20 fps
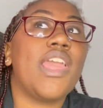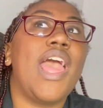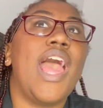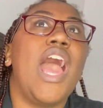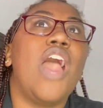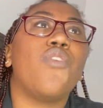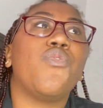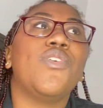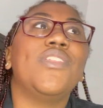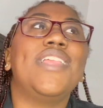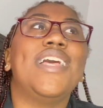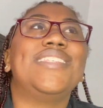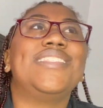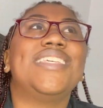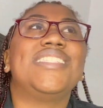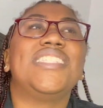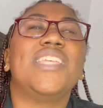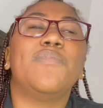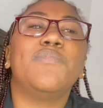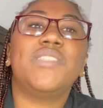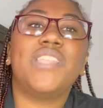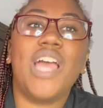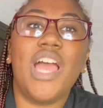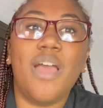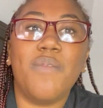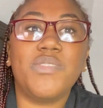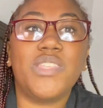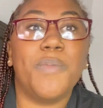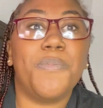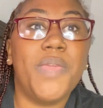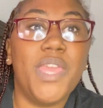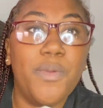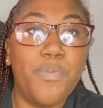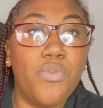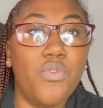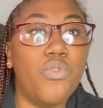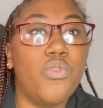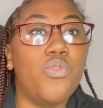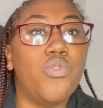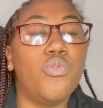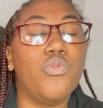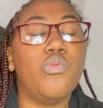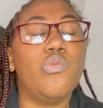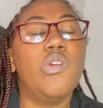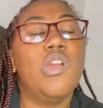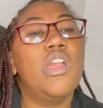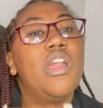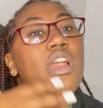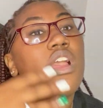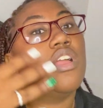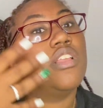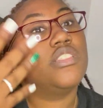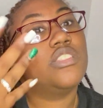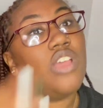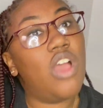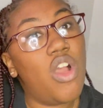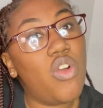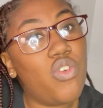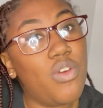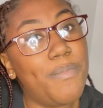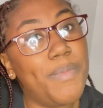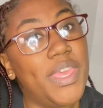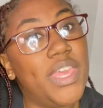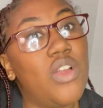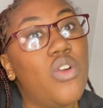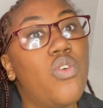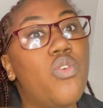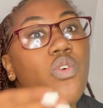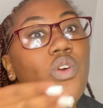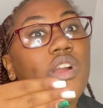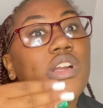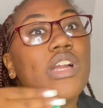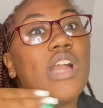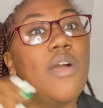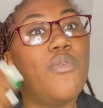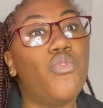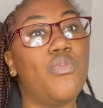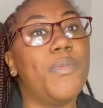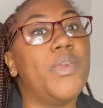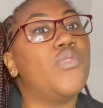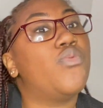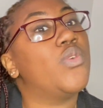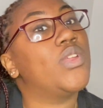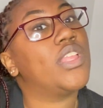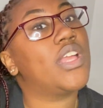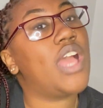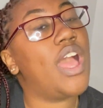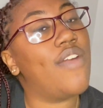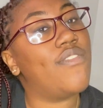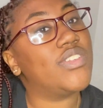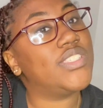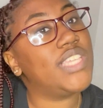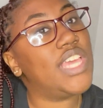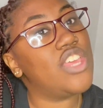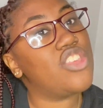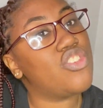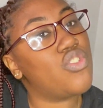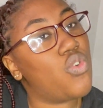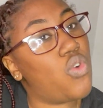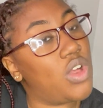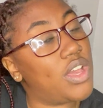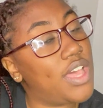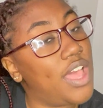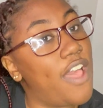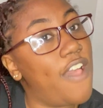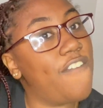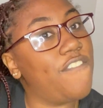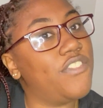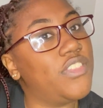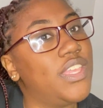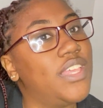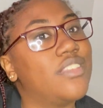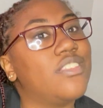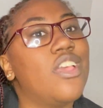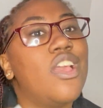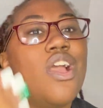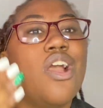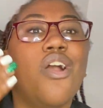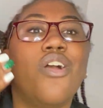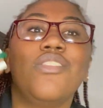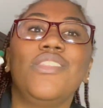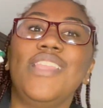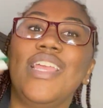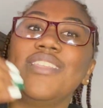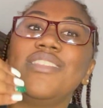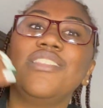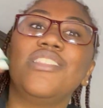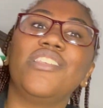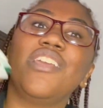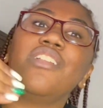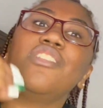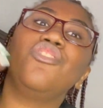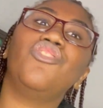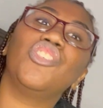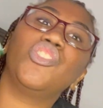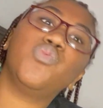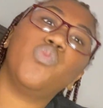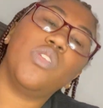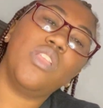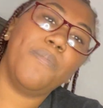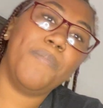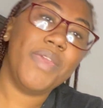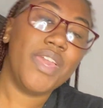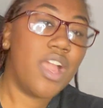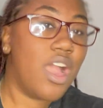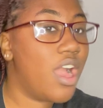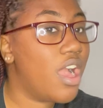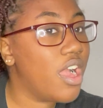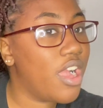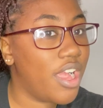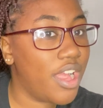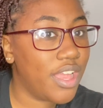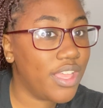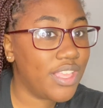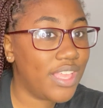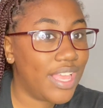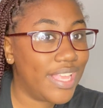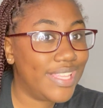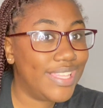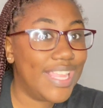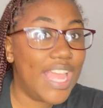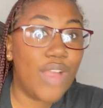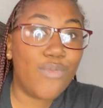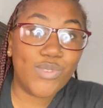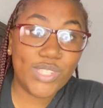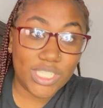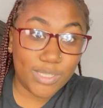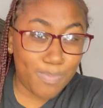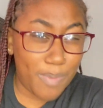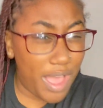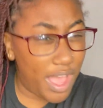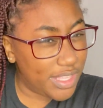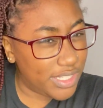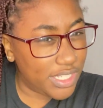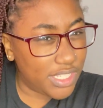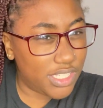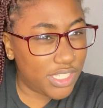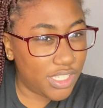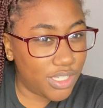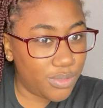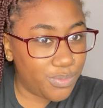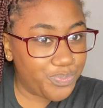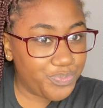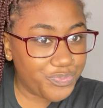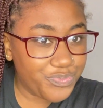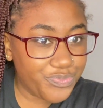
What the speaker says: I realize that sometimes the people who talk with me or come with me with a conversation or a conflict necessarily just want to be heard, not responded to.